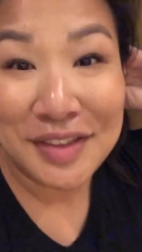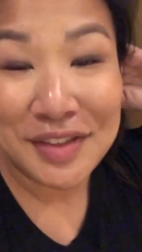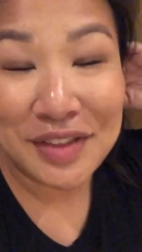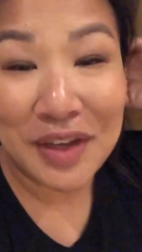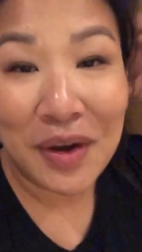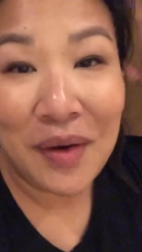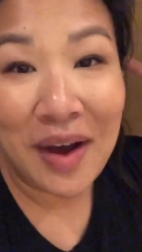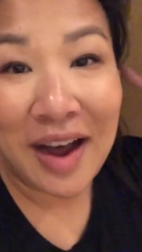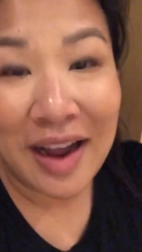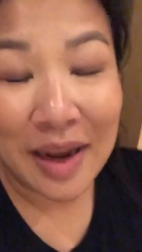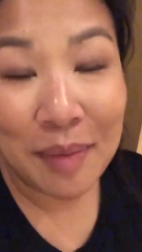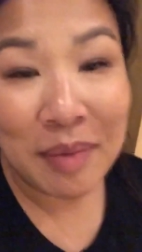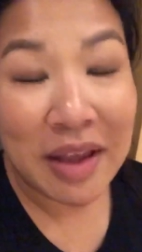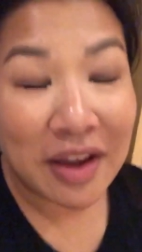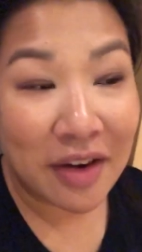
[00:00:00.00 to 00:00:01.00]
So
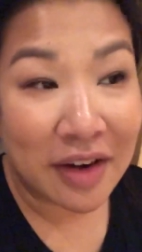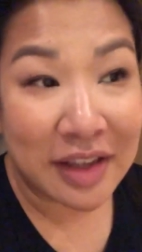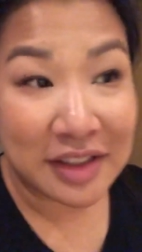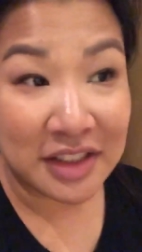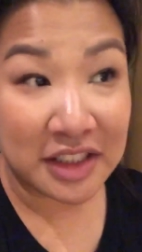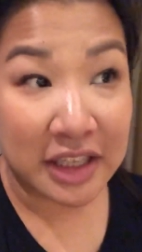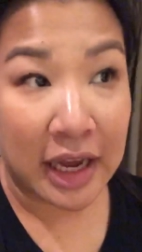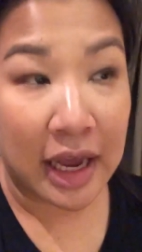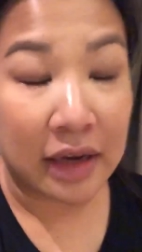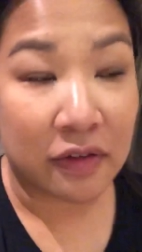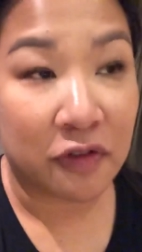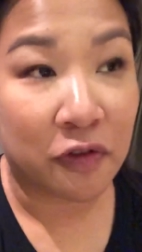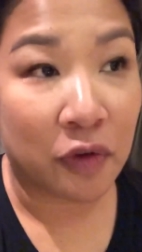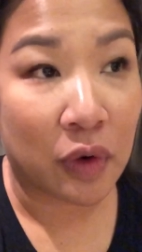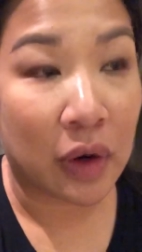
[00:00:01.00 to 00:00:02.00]
I'm here in Xi'an
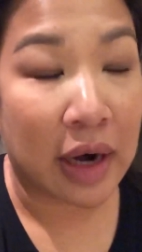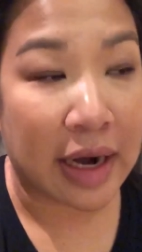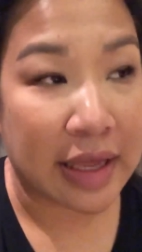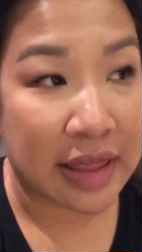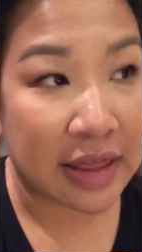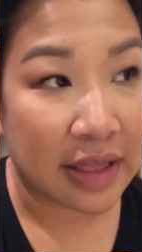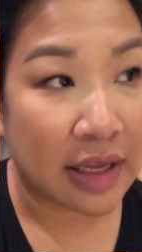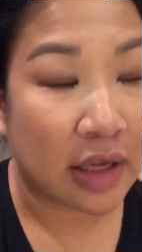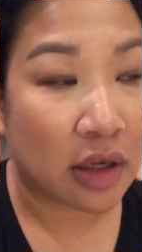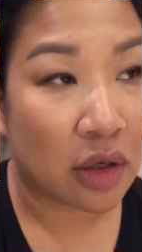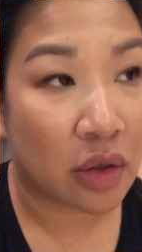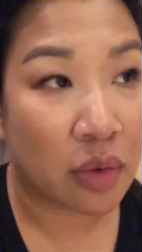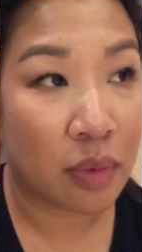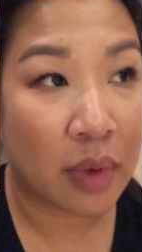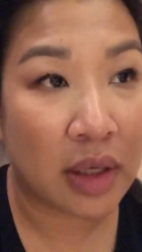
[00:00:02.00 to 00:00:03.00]
for, I think,
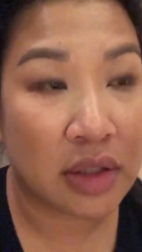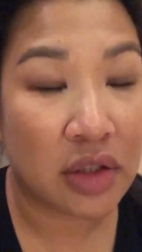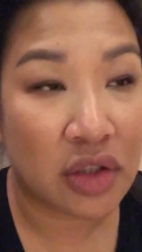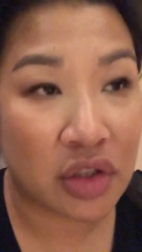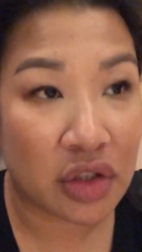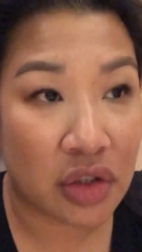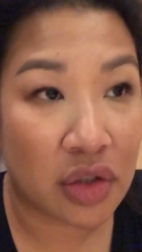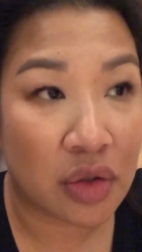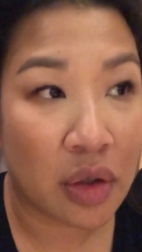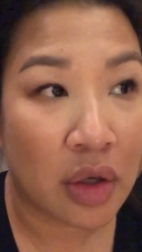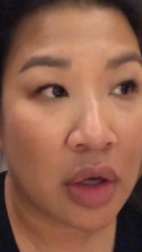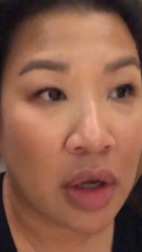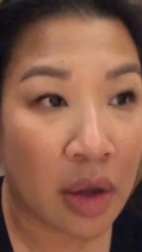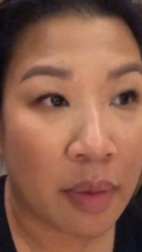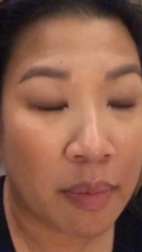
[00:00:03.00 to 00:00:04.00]
one, two,
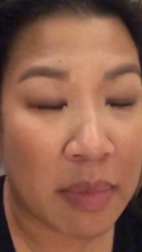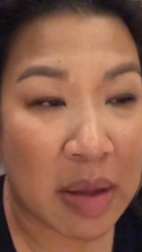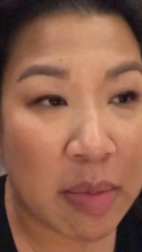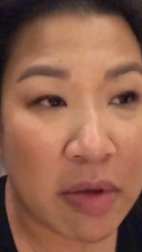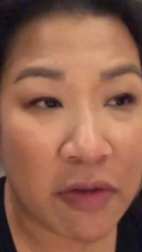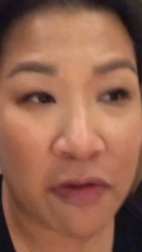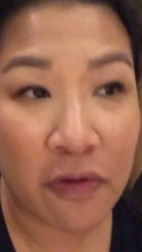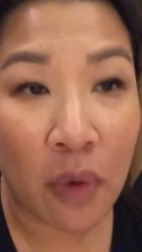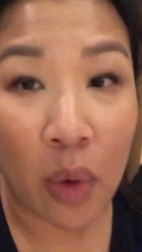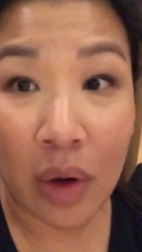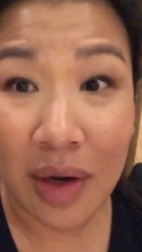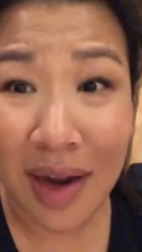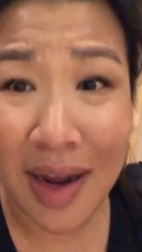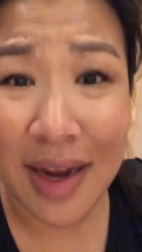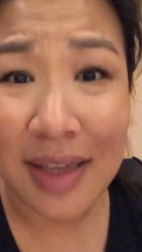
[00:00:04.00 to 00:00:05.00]
maybe
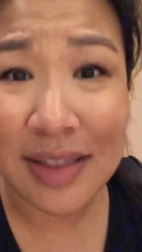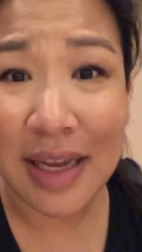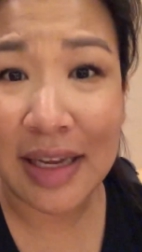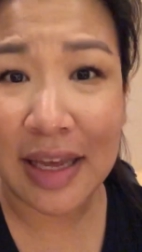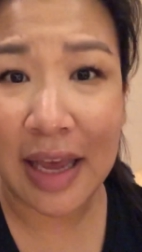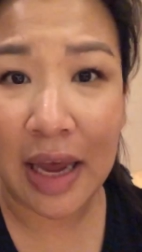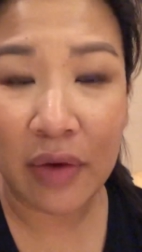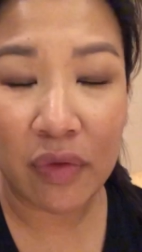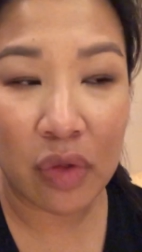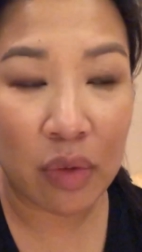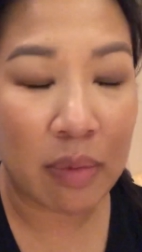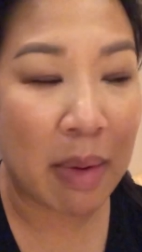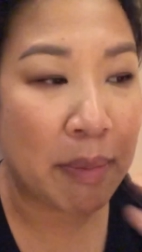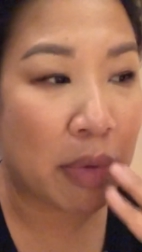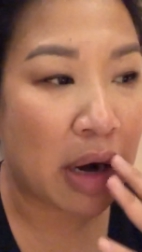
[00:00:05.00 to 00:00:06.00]
four nights. I can't really
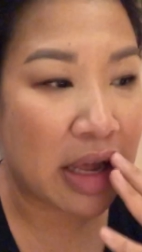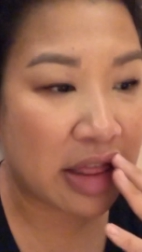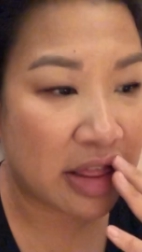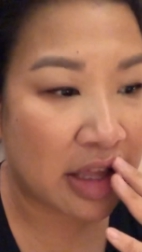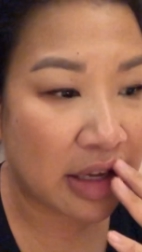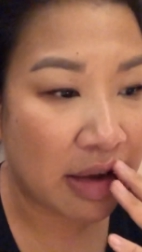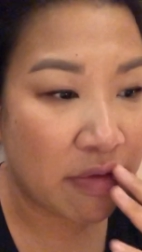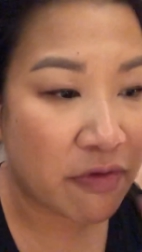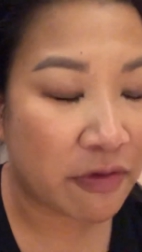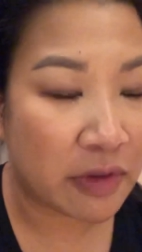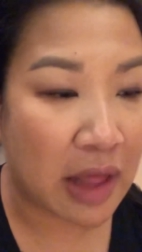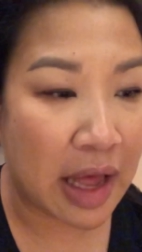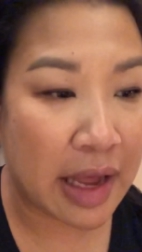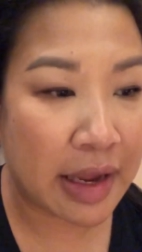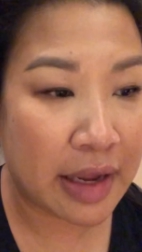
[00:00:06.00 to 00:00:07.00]
remember. I think I'm
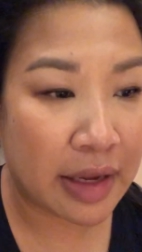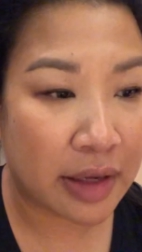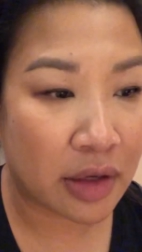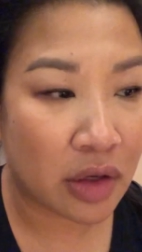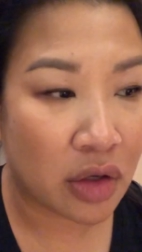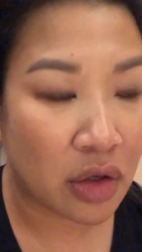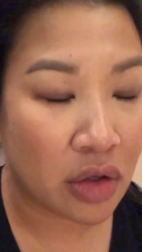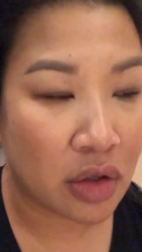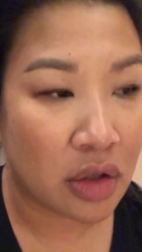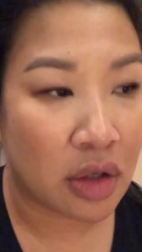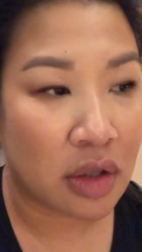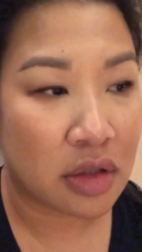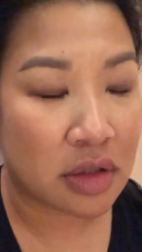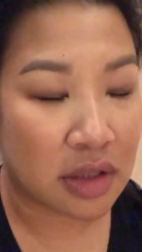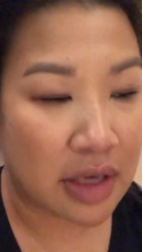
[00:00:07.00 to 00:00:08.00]
flying
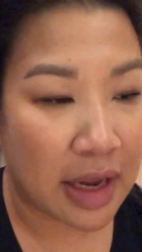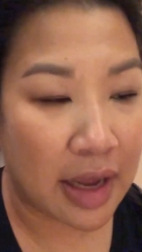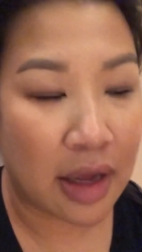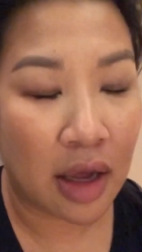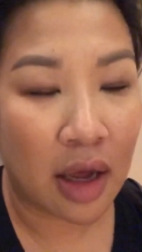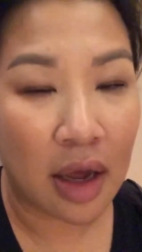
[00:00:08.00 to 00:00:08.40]
today.